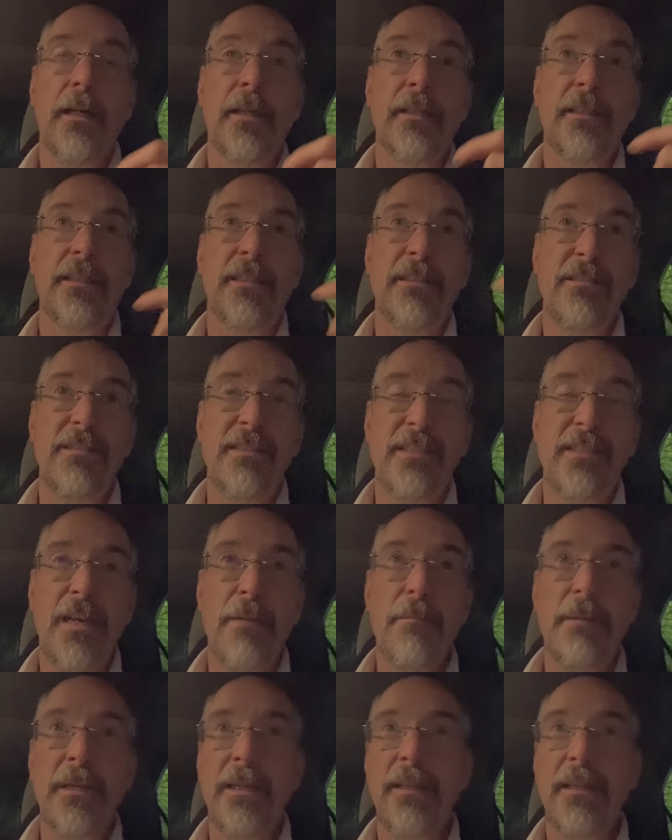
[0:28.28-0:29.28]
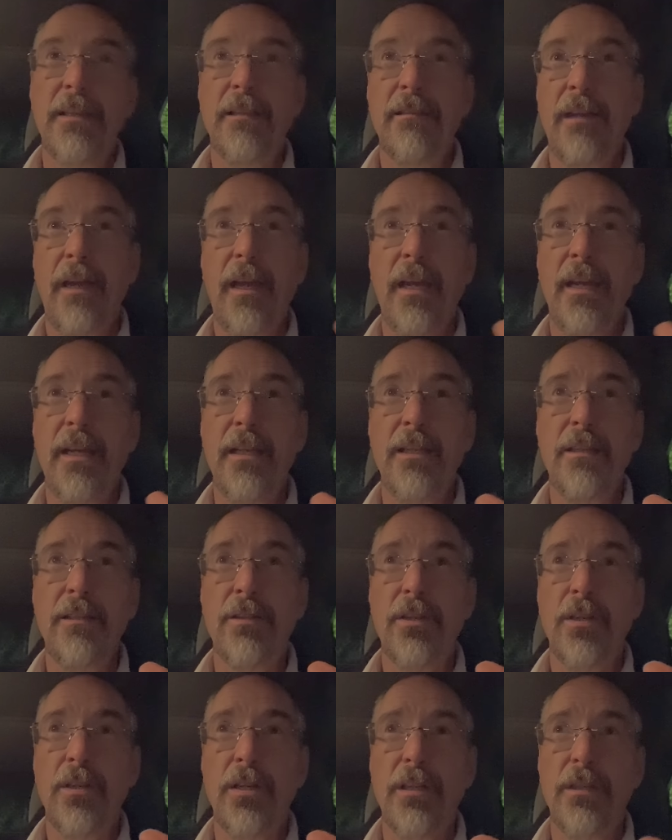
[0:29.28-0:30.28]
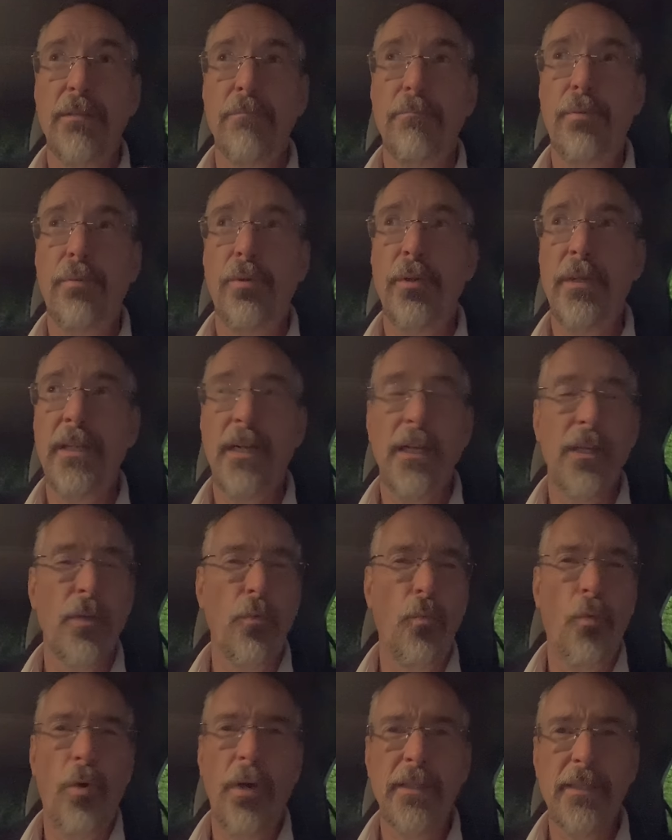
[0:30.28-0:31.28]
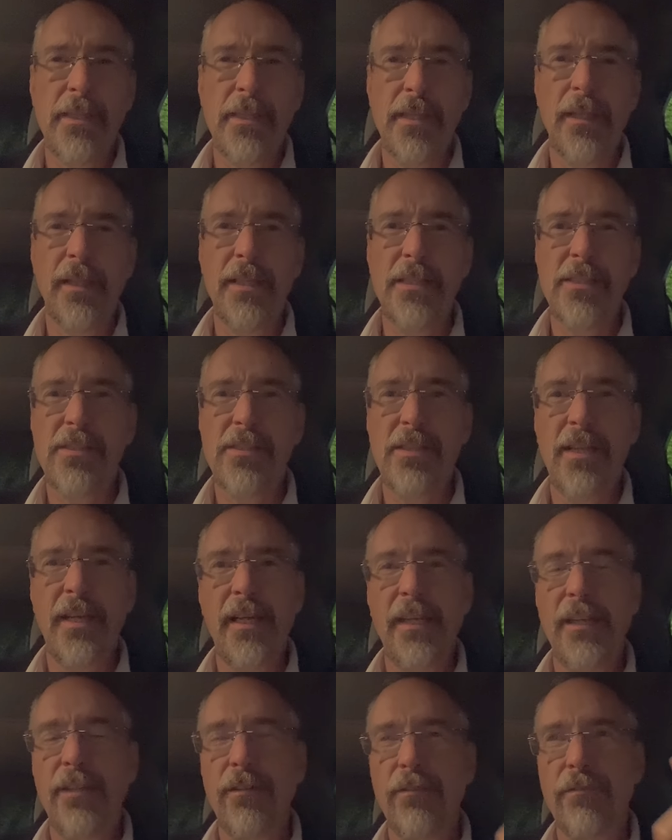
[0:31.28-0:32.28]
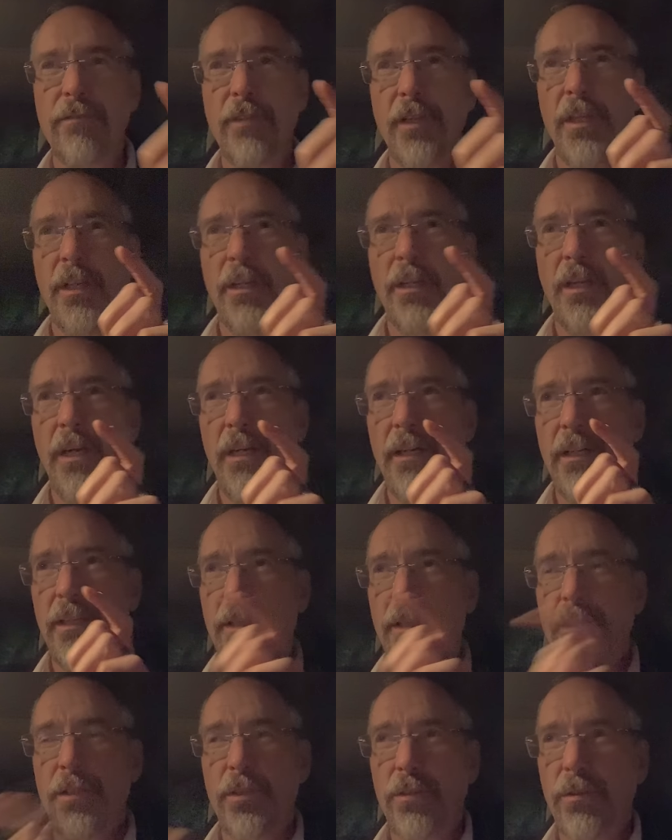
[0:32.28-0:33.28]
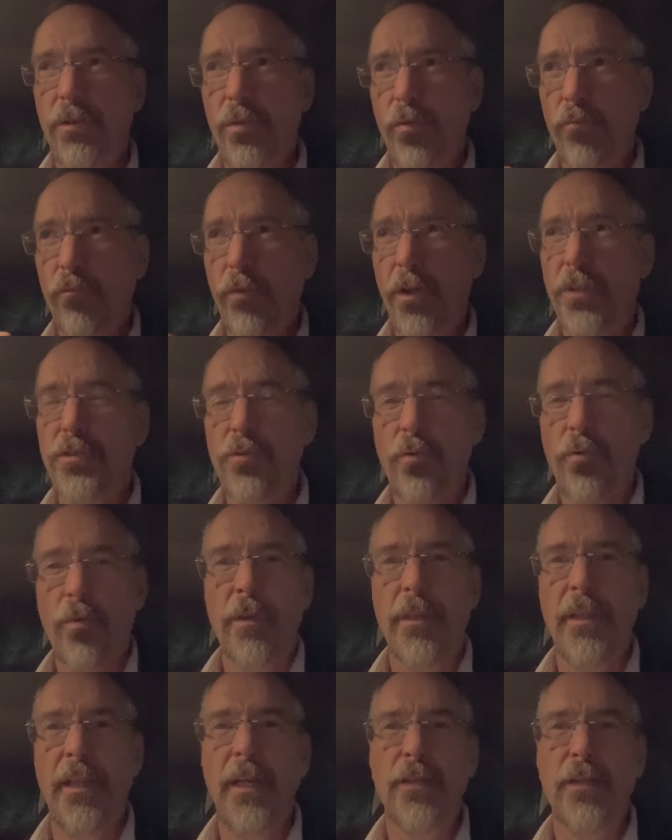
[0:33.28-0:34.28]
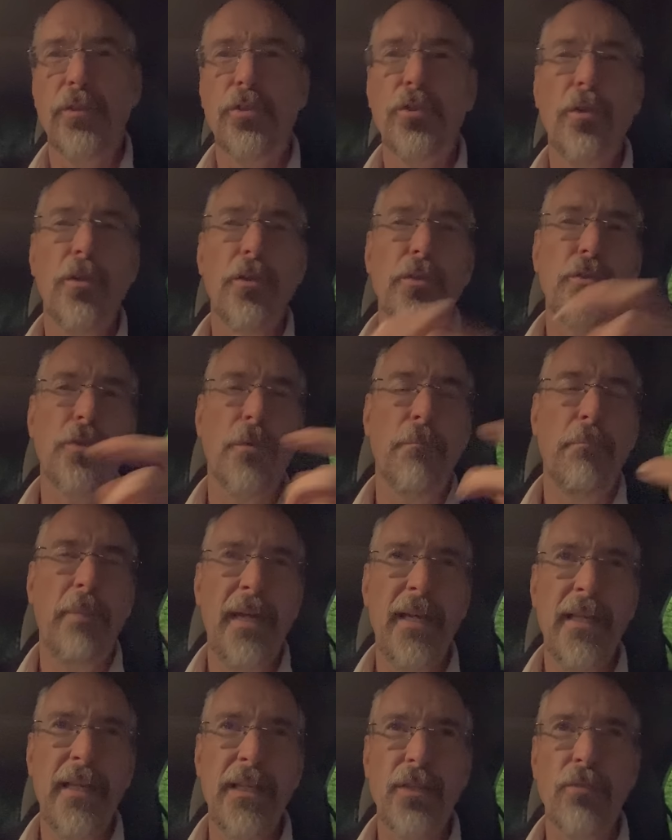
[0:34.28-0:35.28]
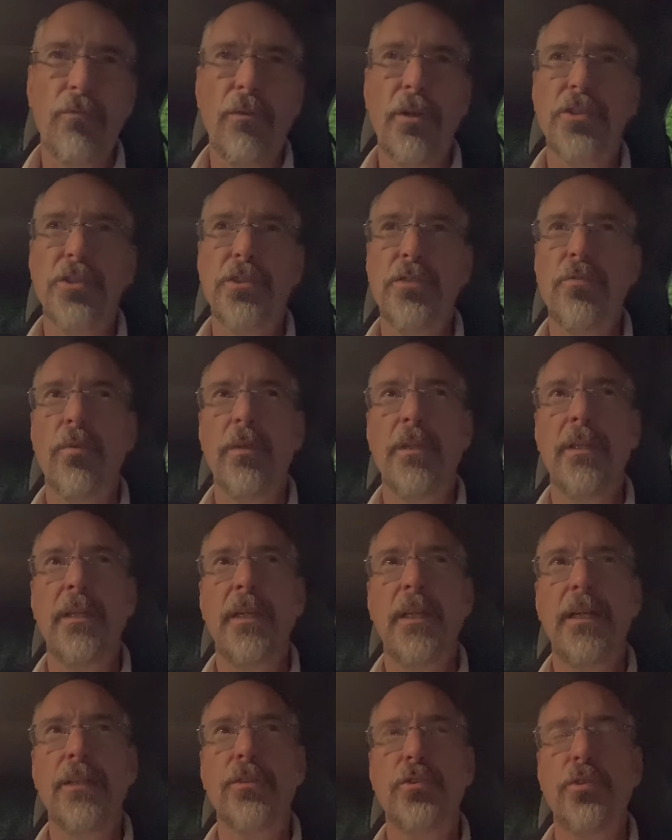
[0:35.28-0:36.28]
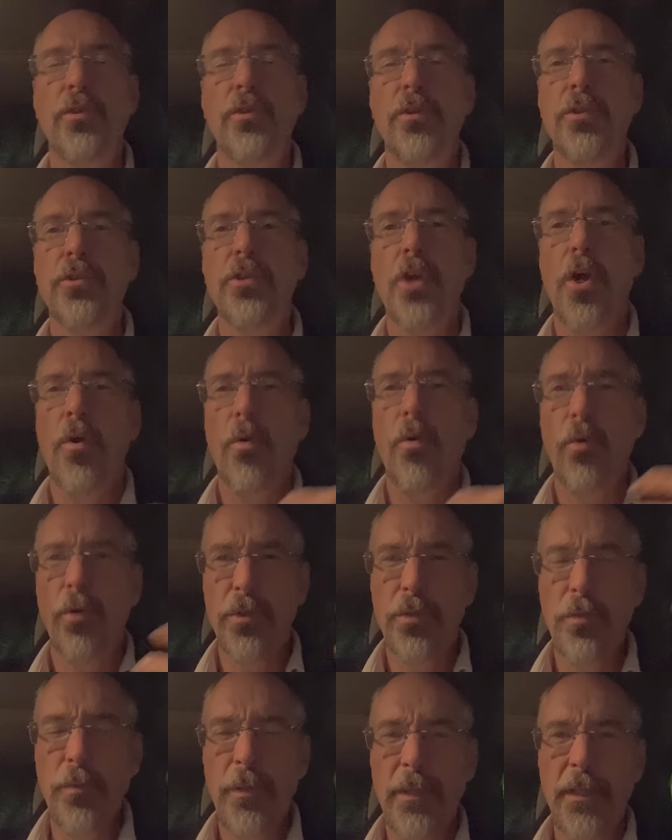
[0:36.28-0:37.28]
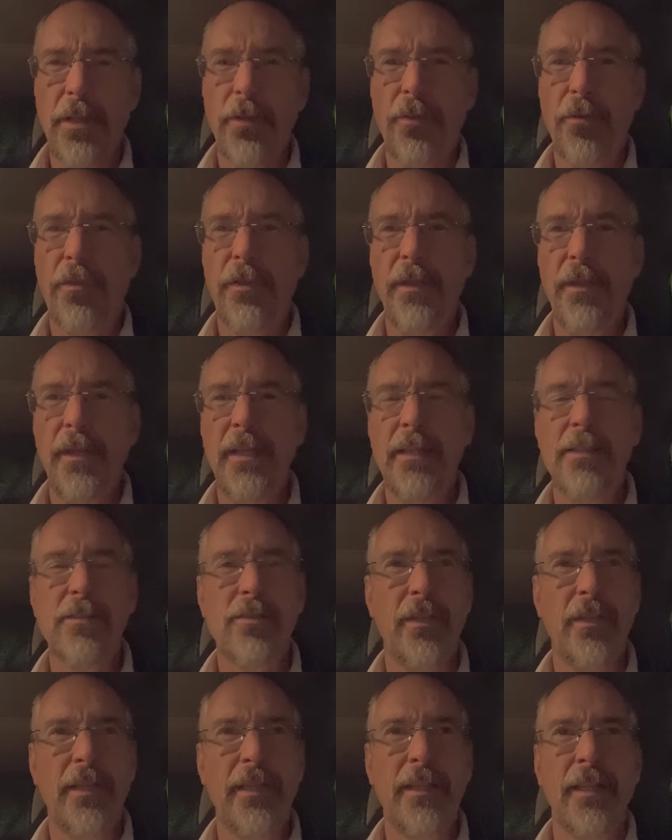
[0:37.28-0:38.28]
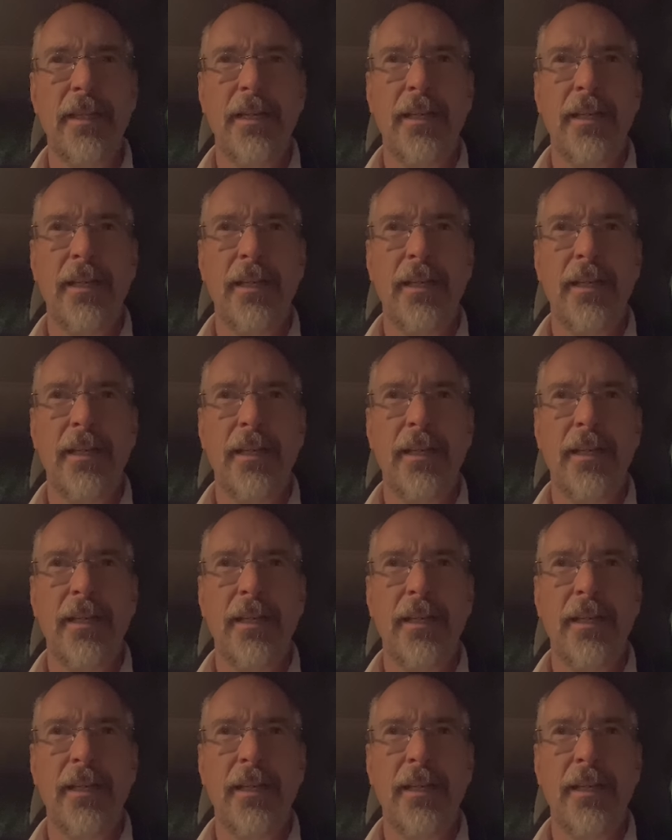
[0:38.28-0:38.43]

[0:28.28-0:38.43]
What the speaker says: condemning and putting on a wanted list the head of the Russian Orthodox Church, or banning the Russian Orthodox Church, or doing other things like